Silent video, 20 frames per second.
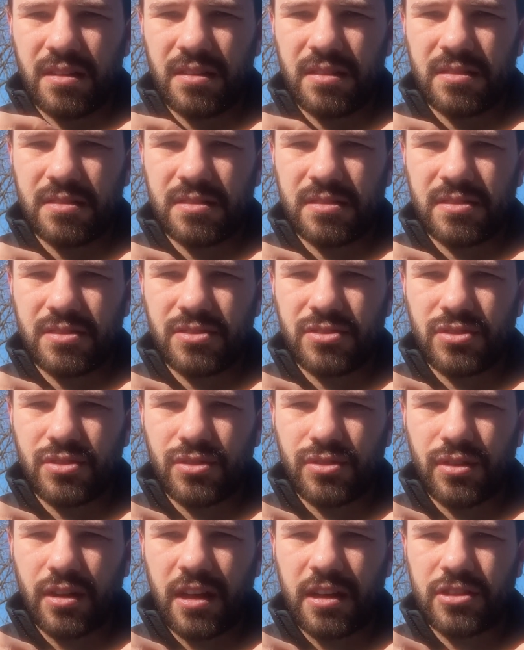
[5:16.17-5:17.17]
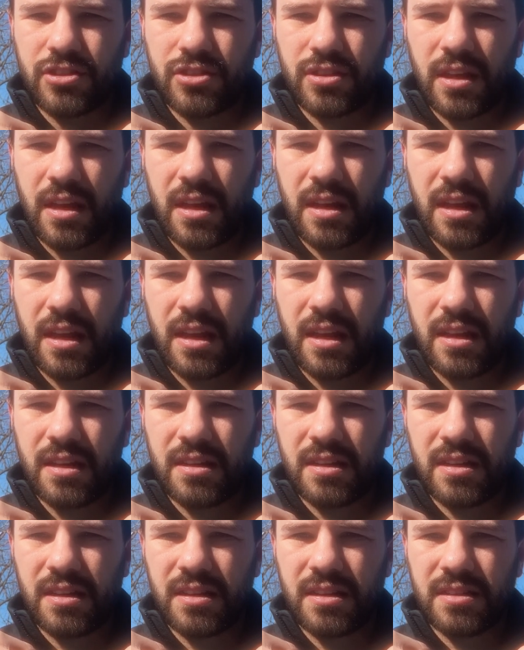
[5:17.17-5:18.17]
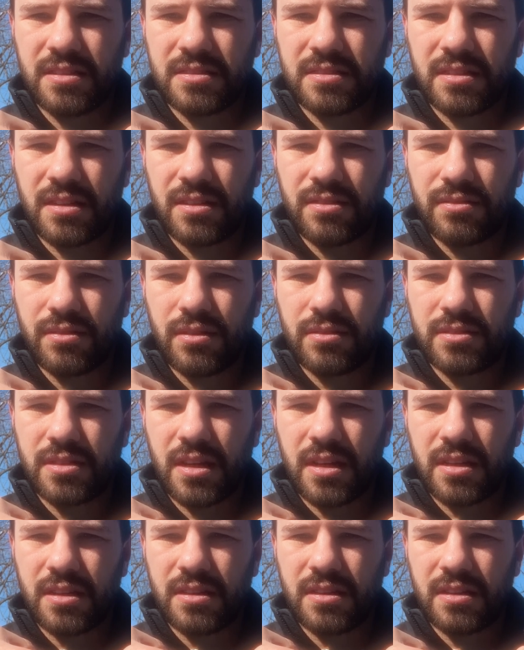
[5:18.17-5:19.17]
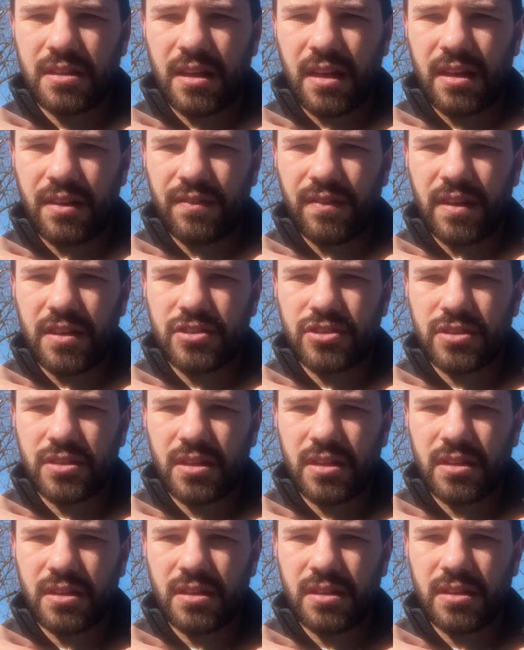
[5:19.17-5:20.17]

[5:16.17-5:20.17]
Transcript: Stretch that hand and it's going to rotate, and eventually